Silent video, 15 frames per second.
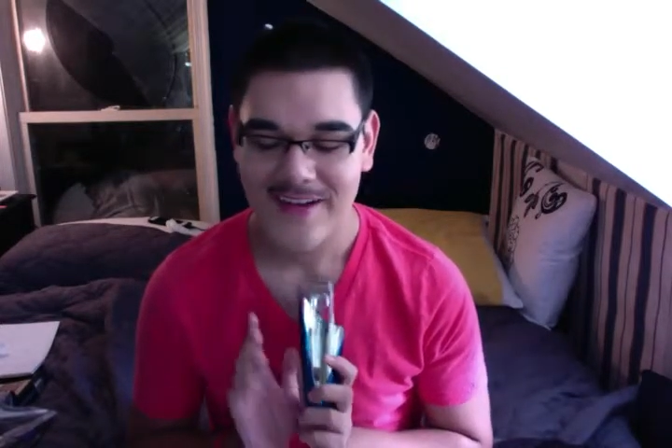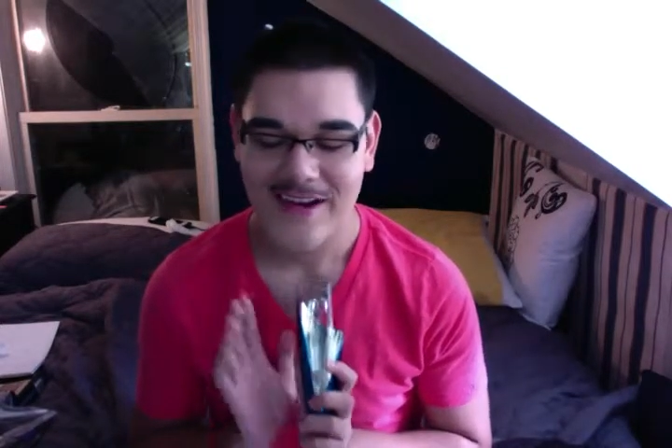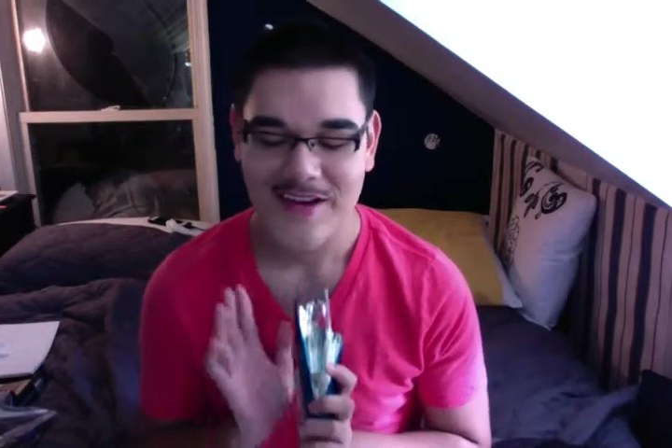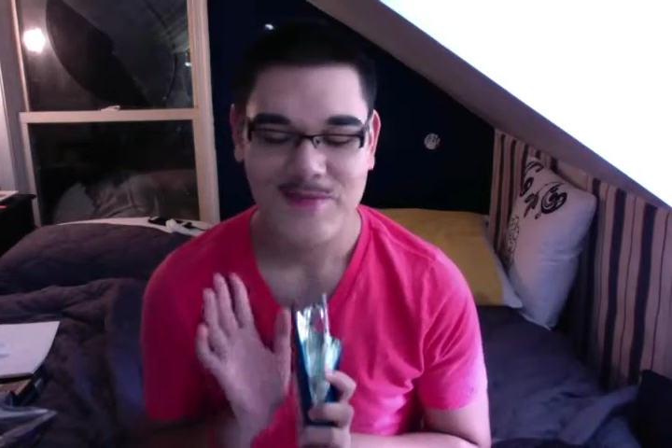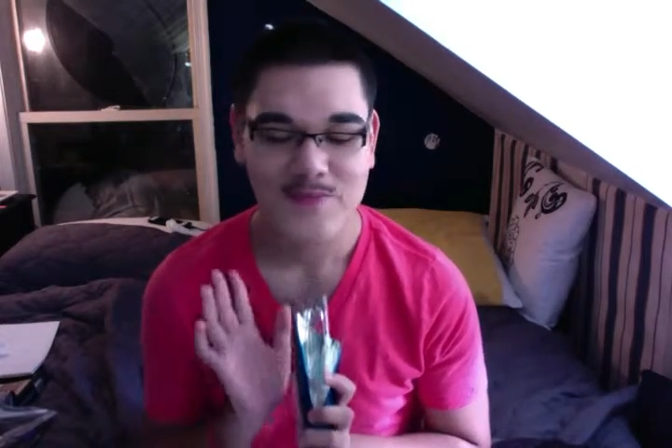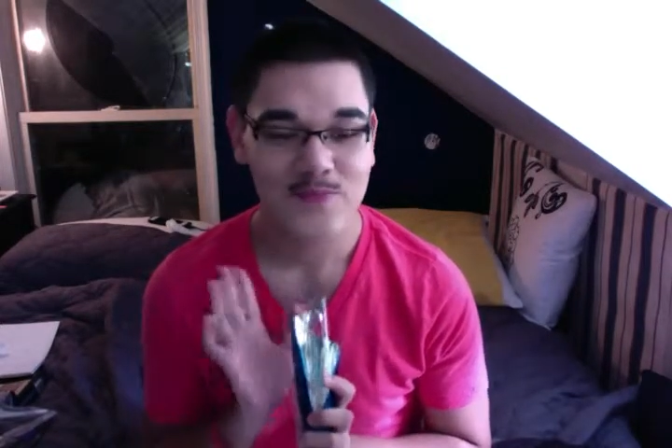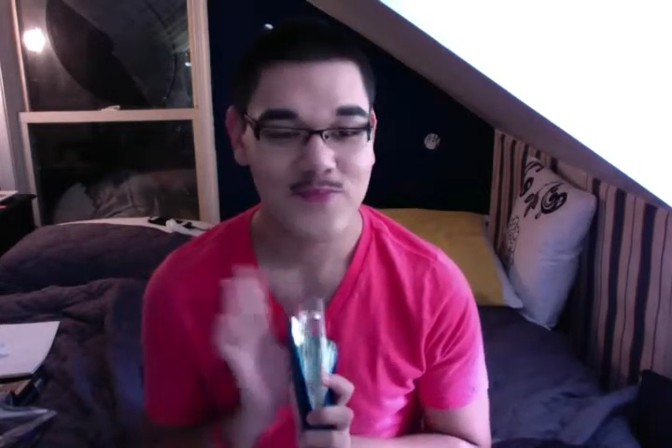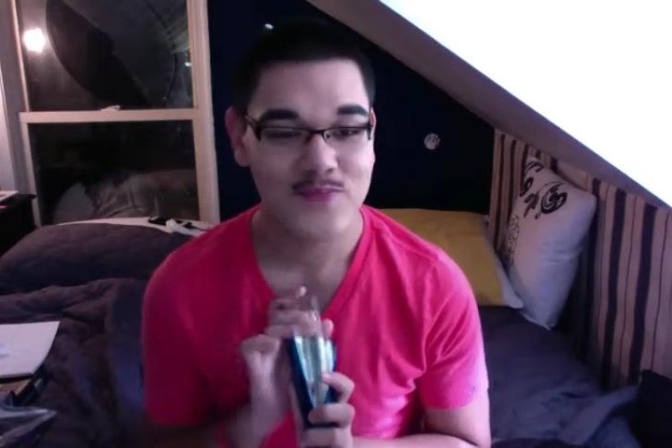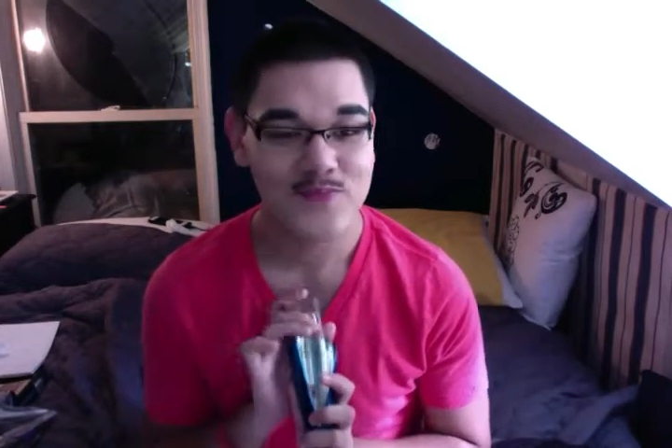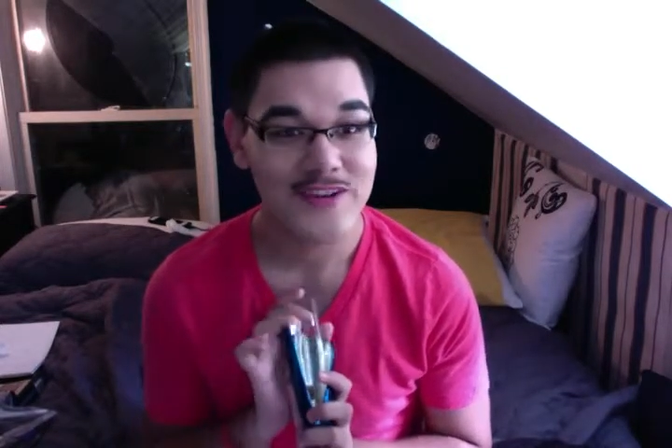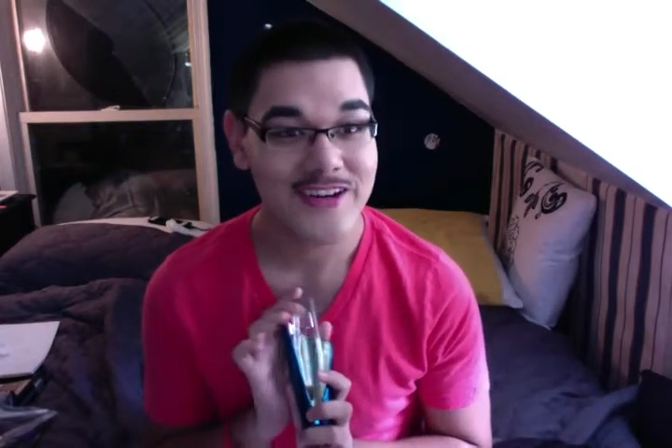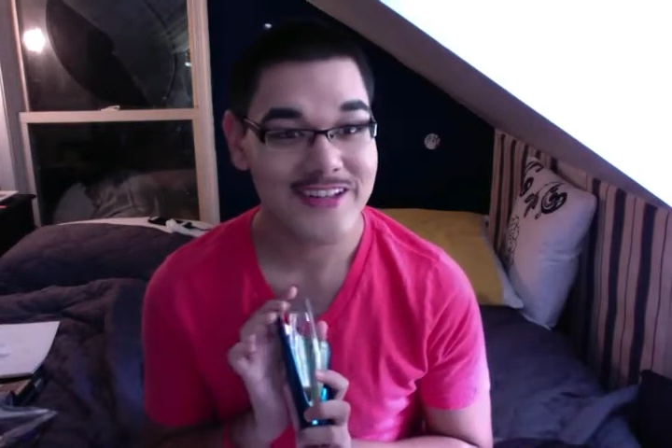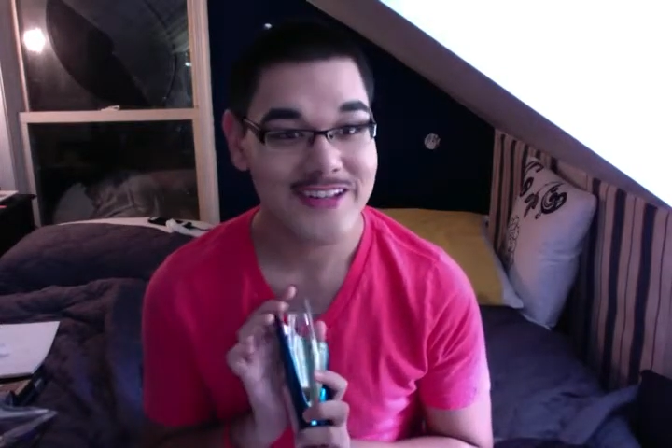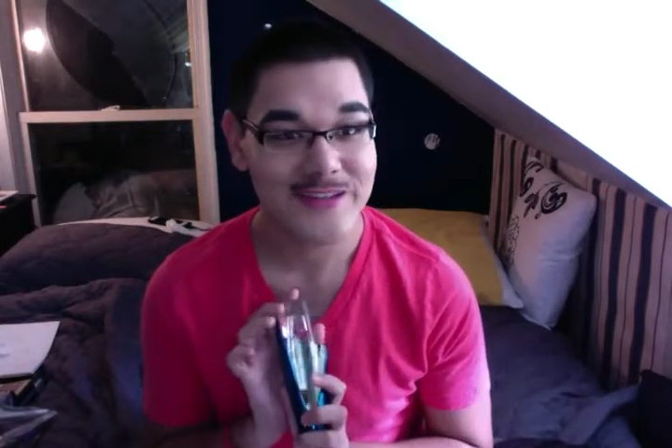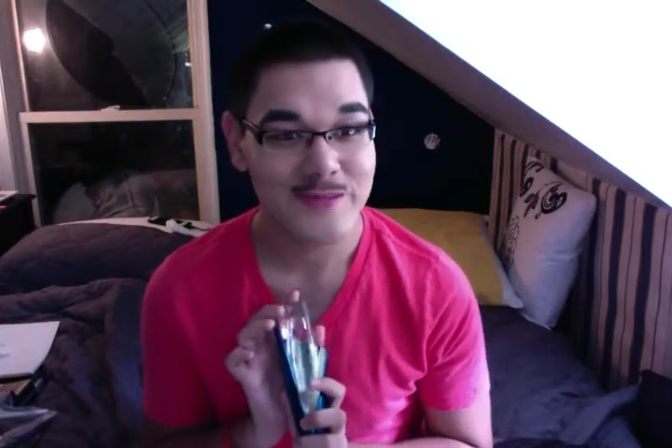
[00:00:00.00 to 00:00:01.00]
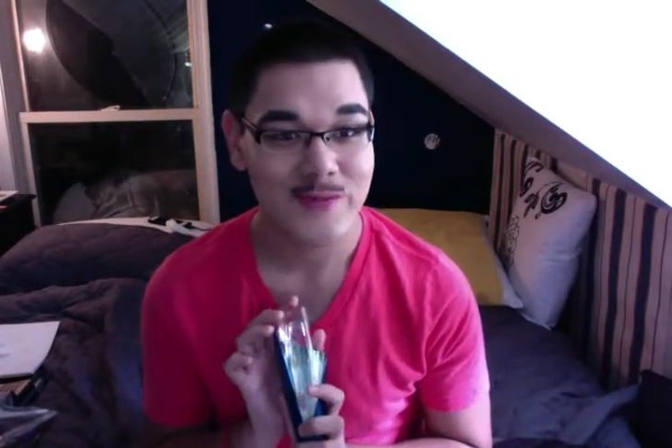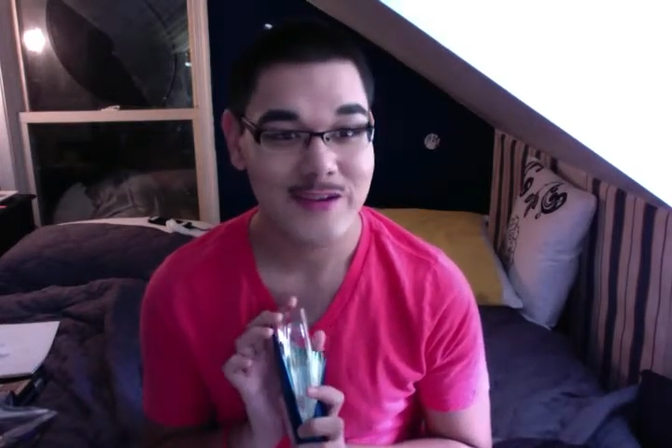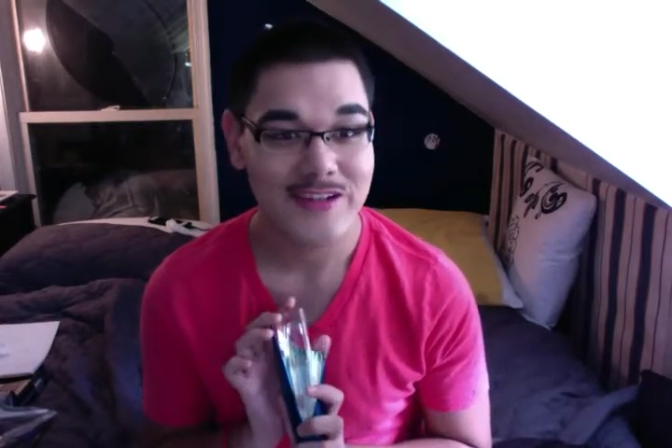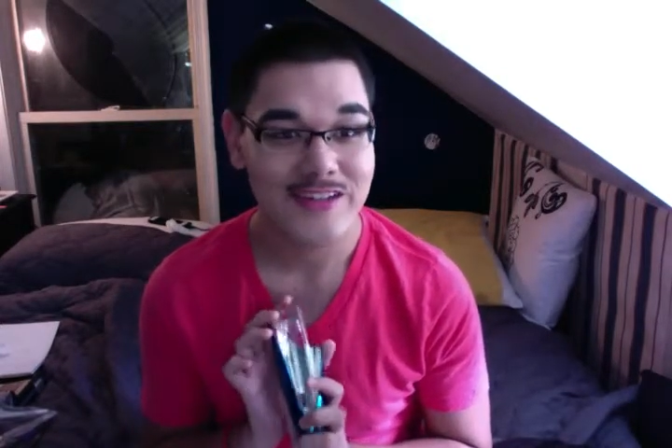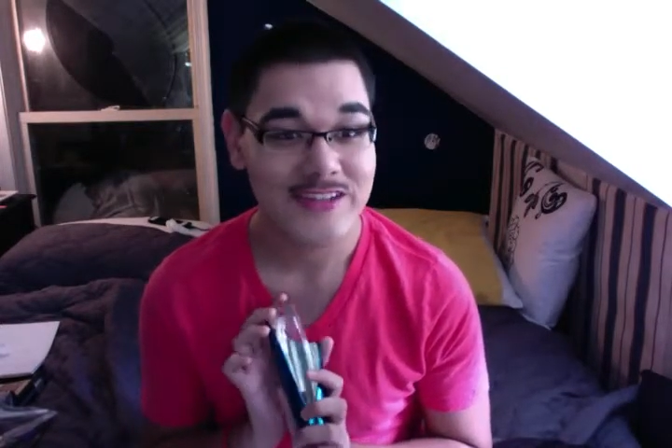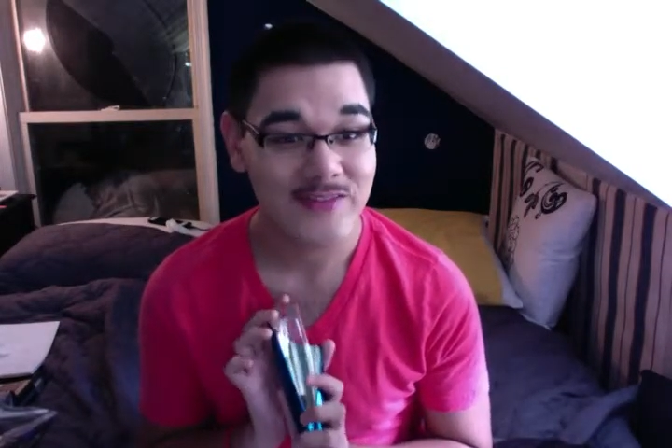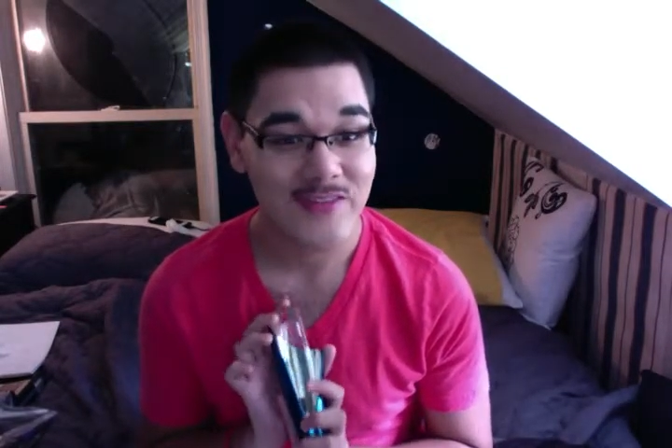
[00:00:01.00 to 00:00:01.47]
Britney
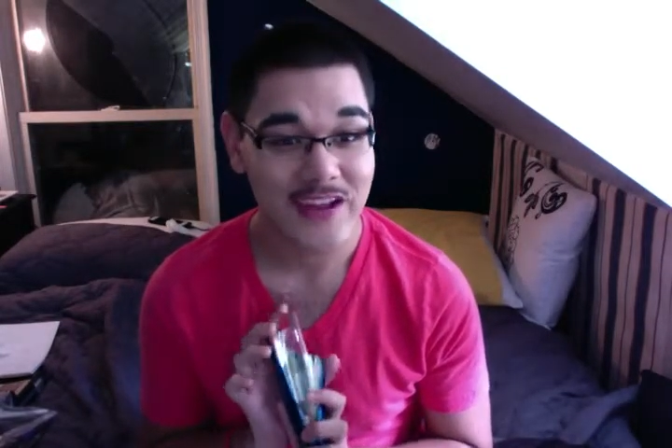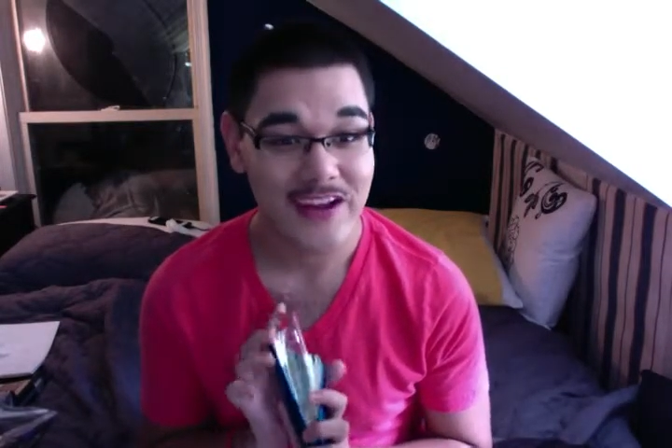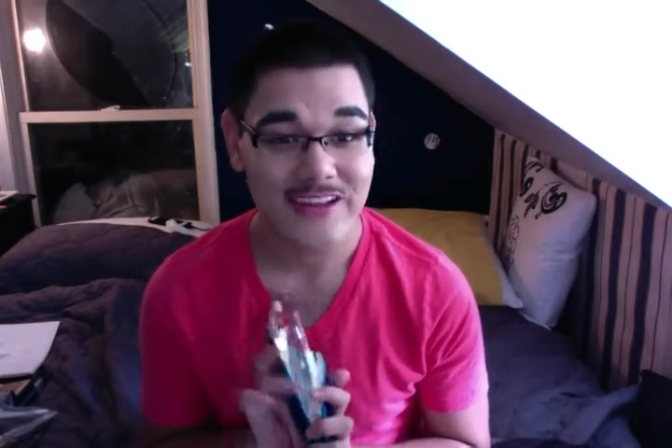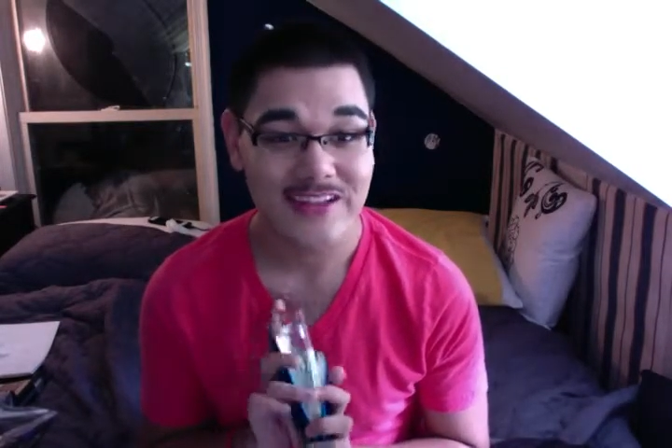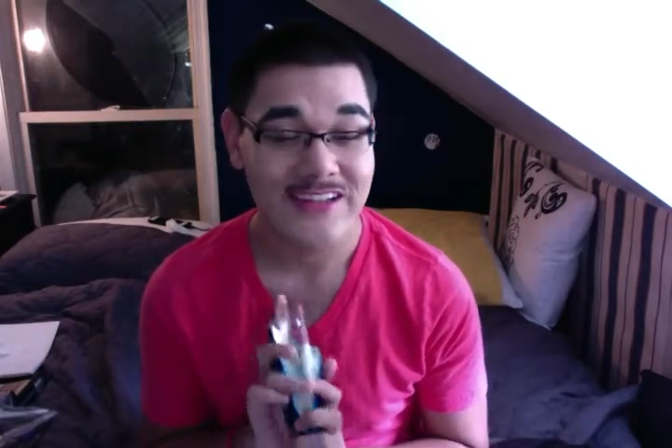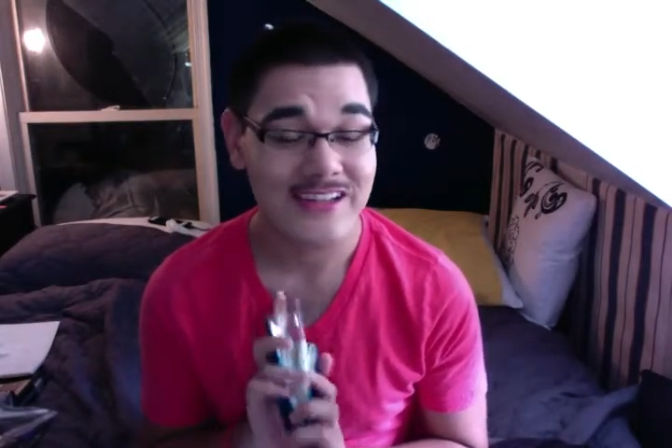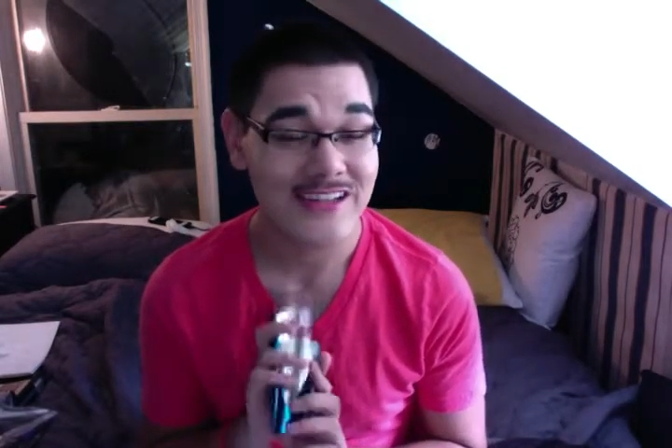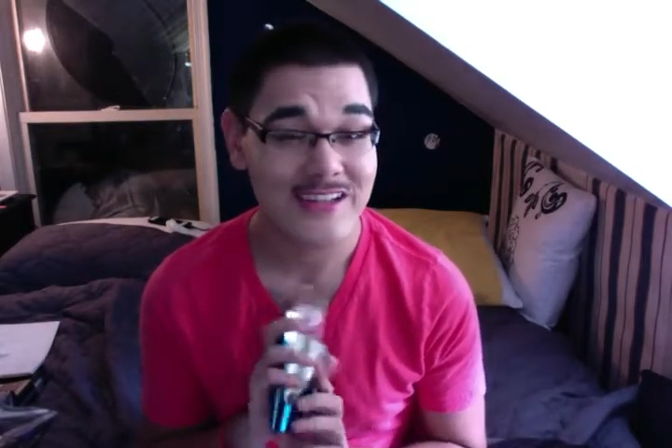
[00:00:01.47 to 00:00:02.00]
Spears' Fantasy.